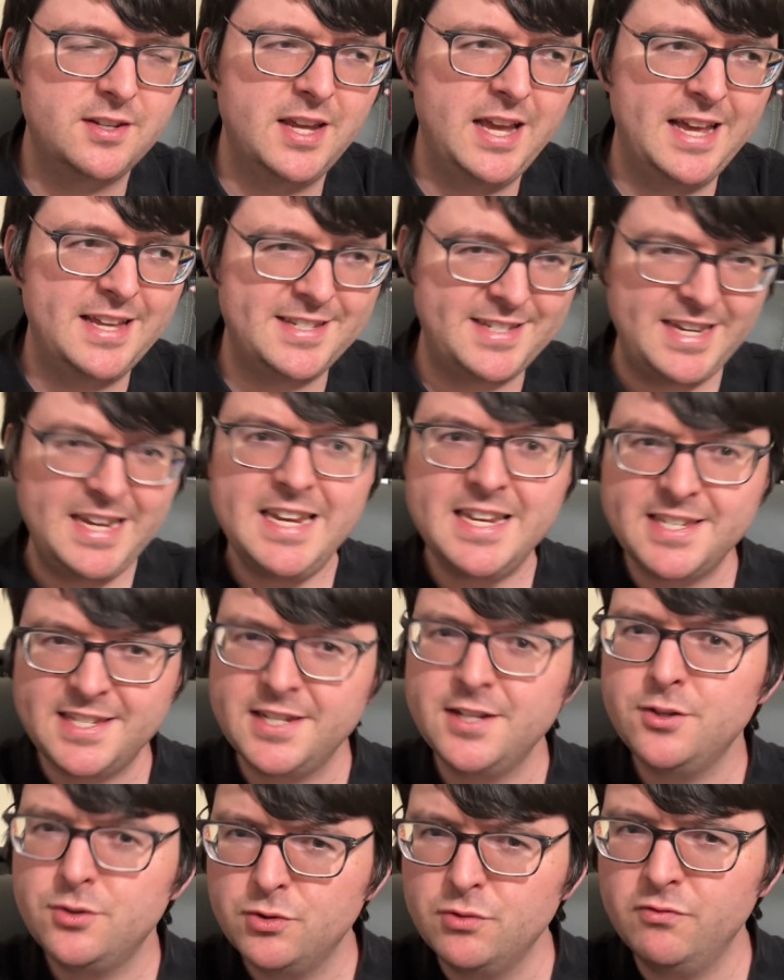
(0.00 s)
as
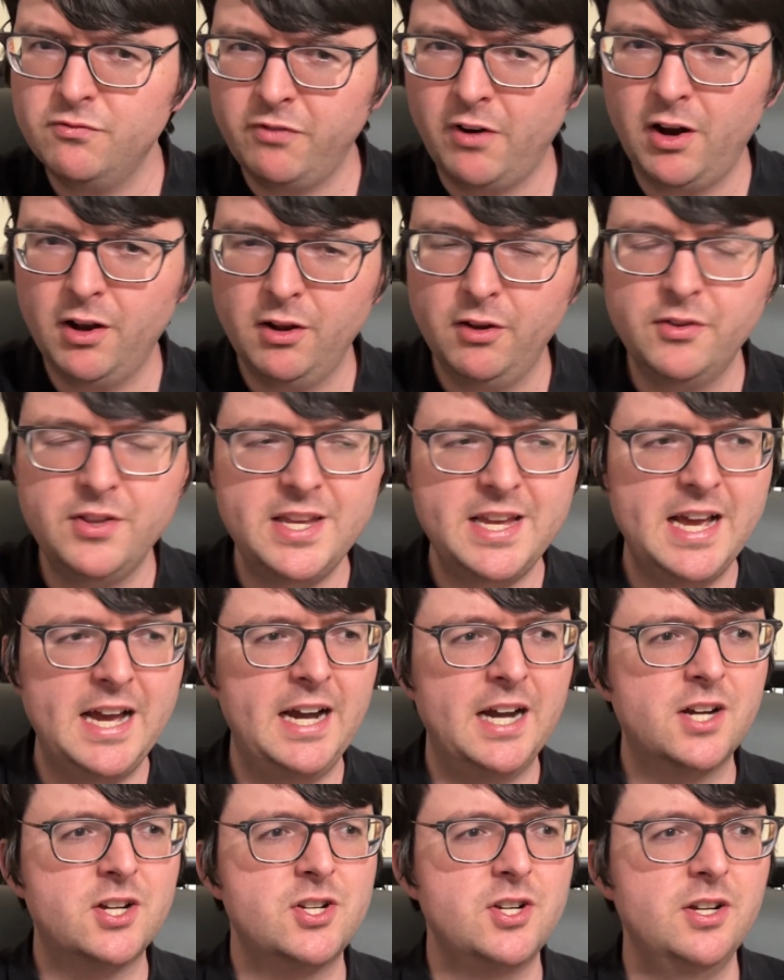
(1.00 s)
easy to follow the
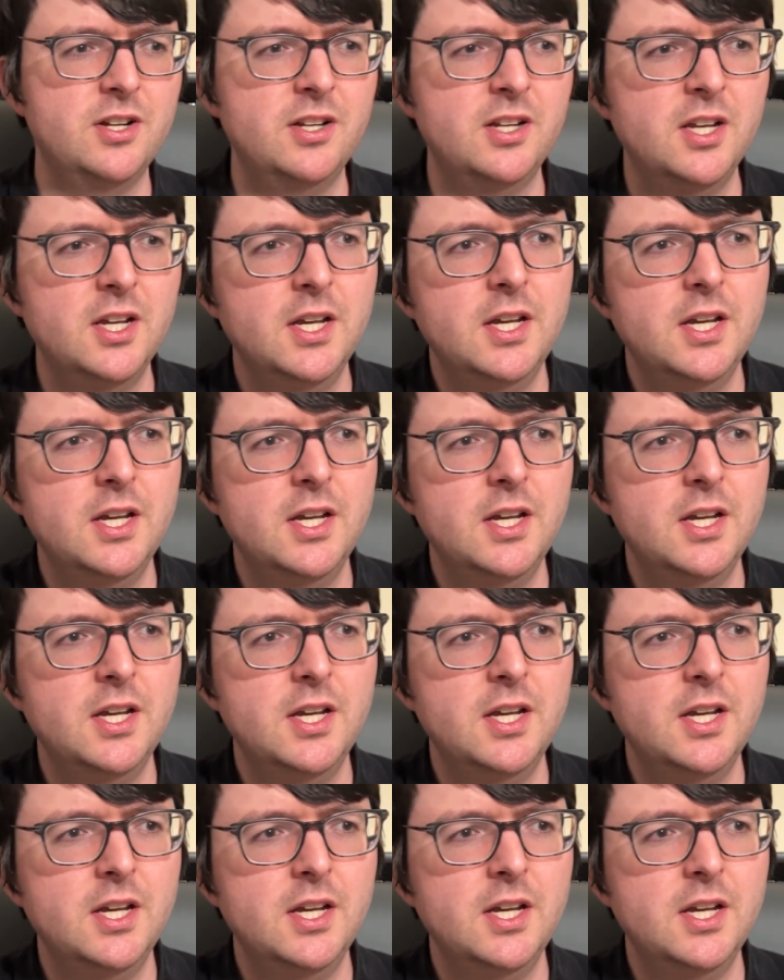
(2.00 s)
action.